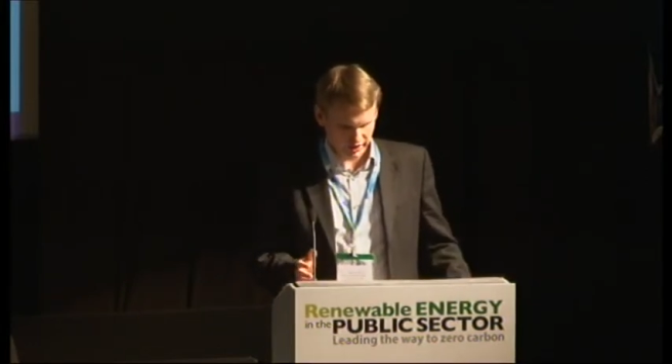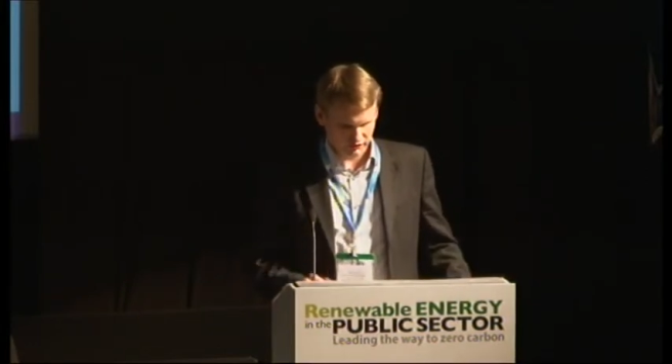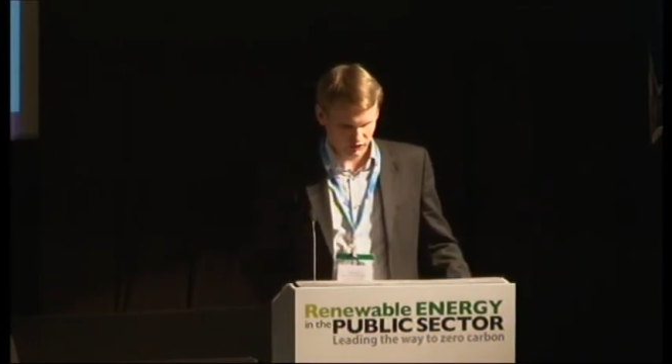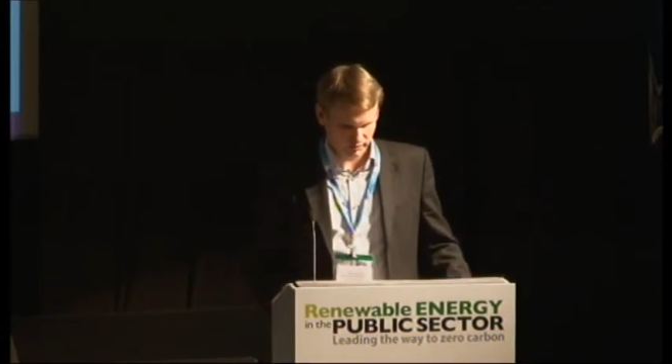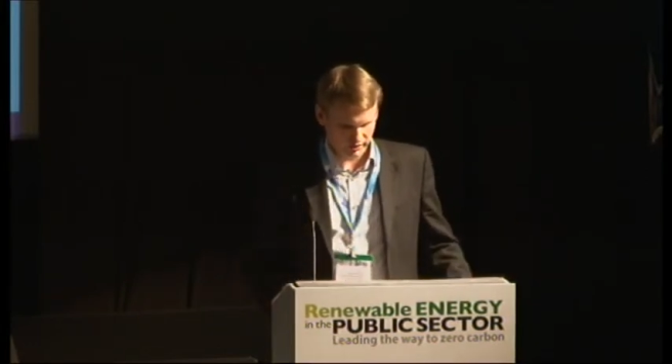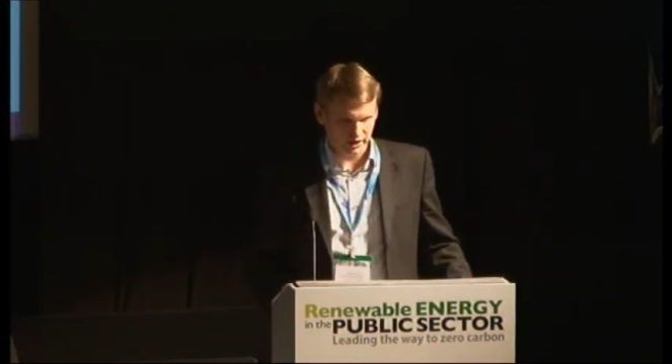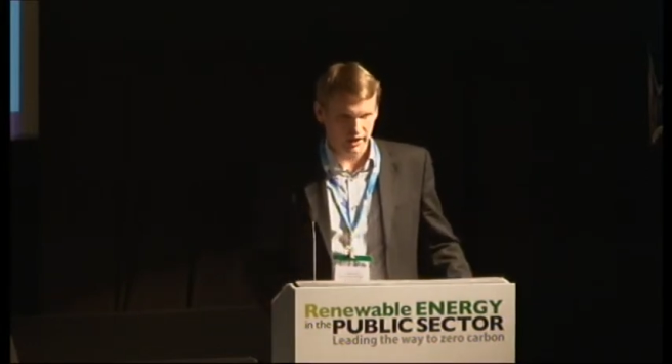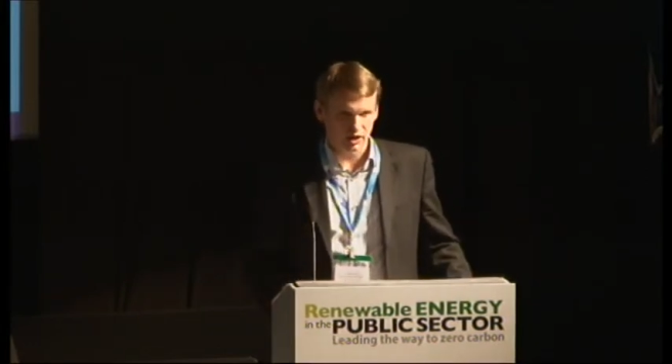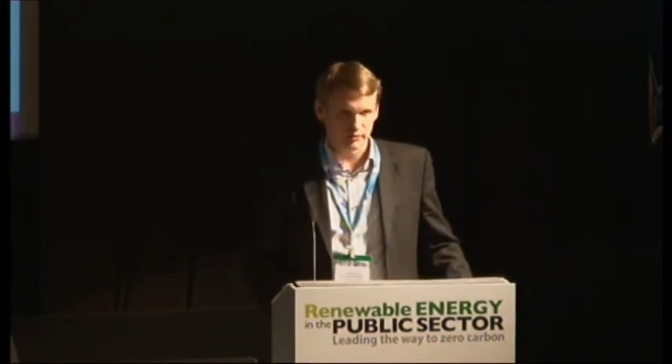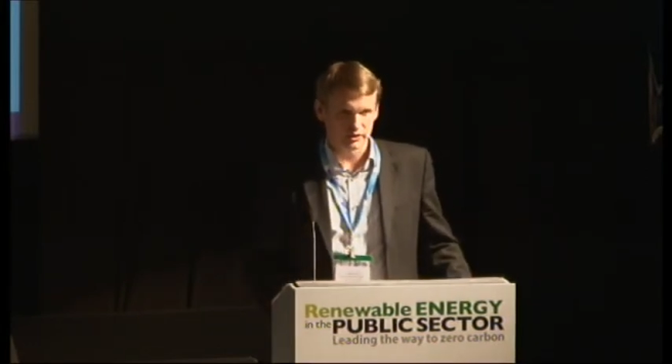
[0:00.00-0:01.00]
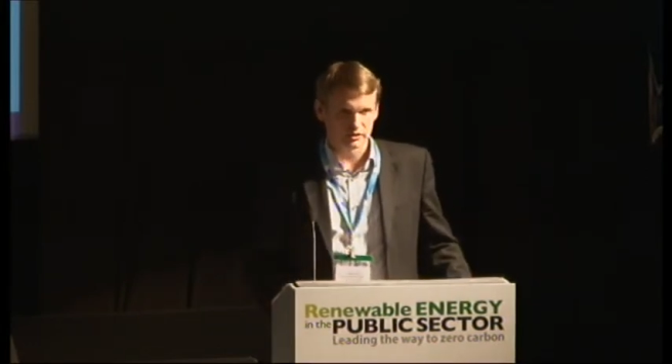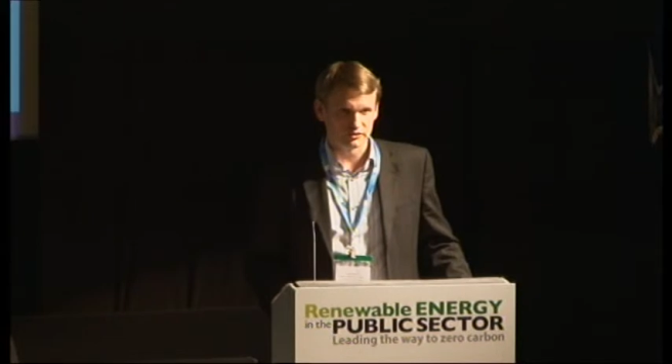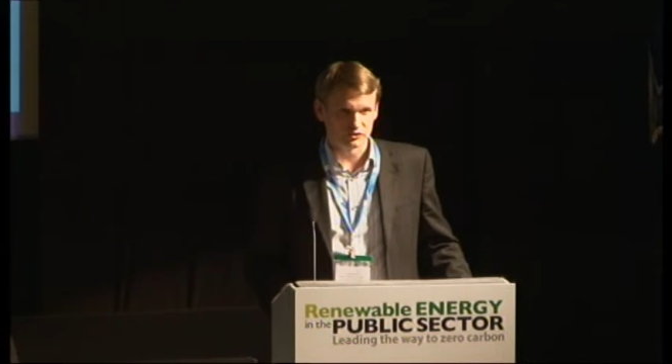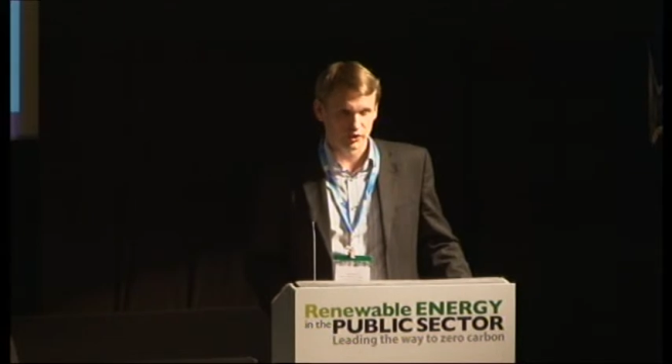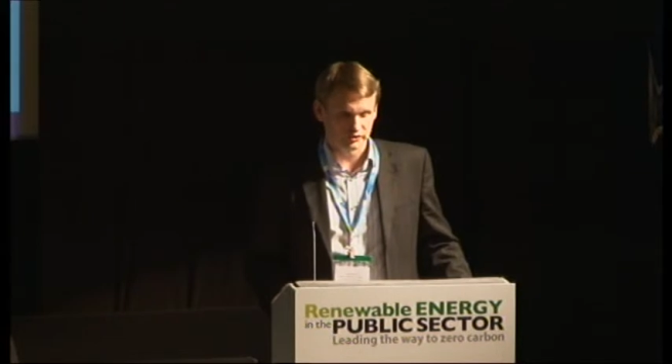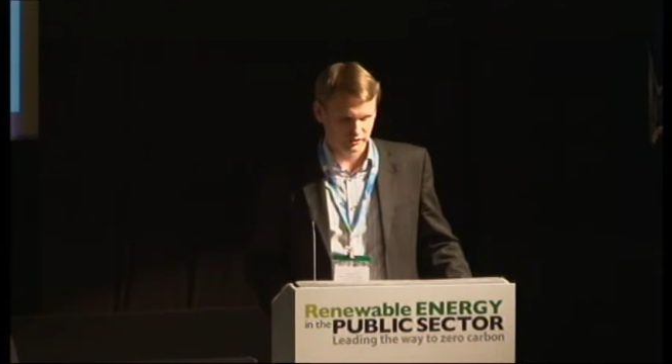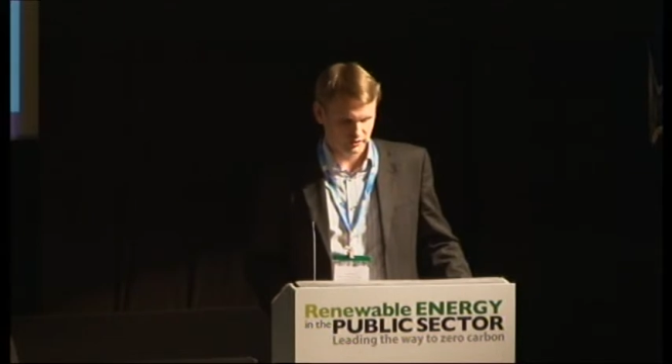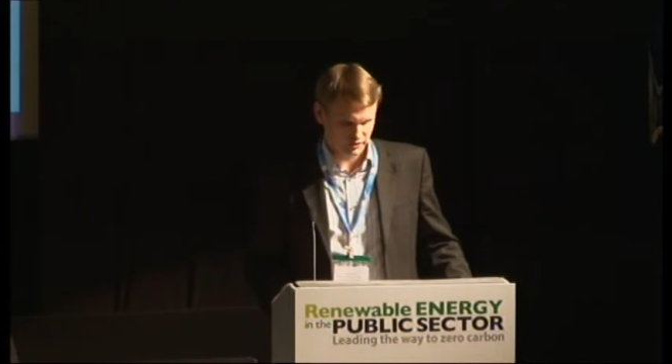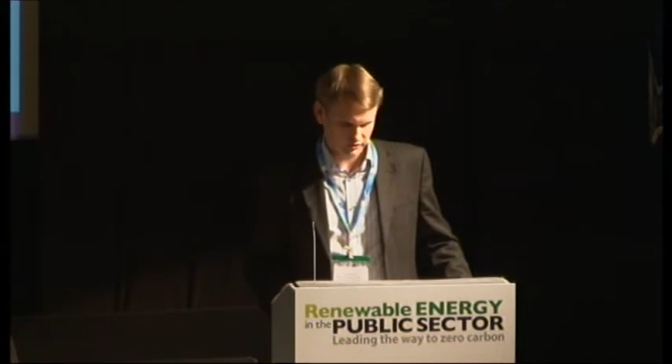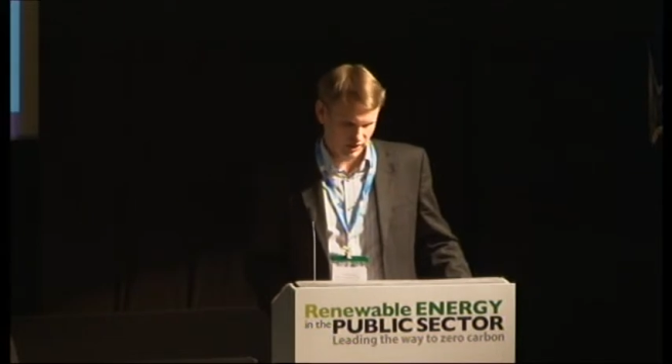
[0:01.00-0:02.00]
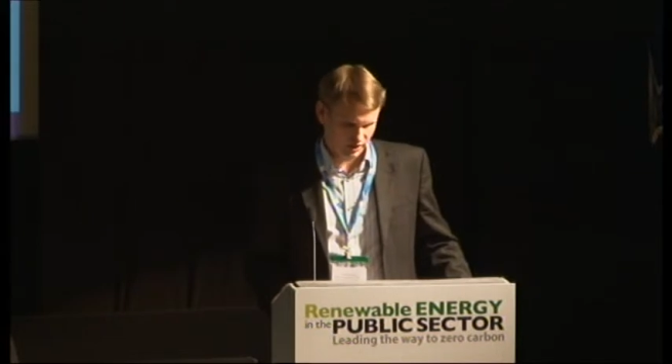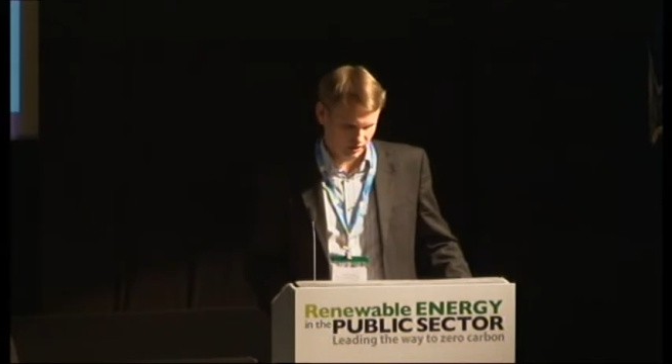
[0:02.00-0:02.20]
it's got a peak output to 23